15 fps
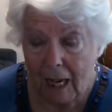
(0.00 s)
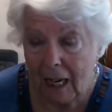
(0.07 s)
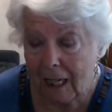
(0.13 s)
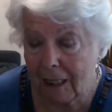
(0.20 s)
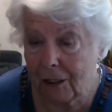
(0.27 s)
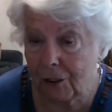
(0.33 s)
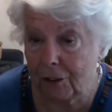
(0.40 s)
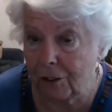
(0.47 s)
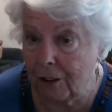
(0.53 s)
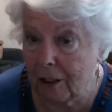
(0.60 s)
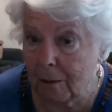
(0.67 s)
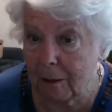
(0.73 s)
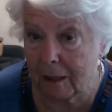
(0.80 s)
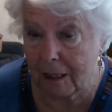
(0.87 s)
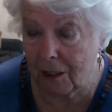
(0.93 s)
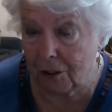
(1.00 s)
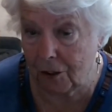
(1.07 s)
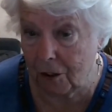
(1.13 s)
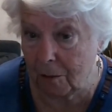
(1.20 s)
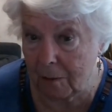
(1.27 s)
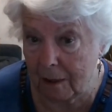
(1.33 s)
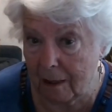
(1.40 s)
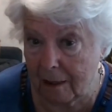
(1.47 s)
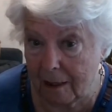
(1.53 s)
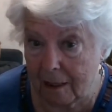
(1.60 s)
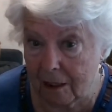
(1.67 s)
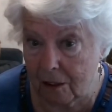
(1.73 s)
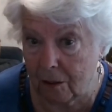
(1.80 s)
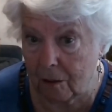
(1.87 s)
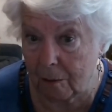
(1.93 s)
And you know, within 2 minutes it
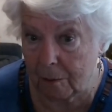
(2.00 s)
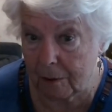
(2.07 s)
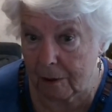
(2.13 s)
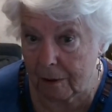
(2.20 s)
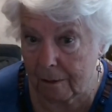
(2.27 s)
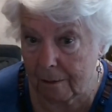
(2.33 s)
stopped.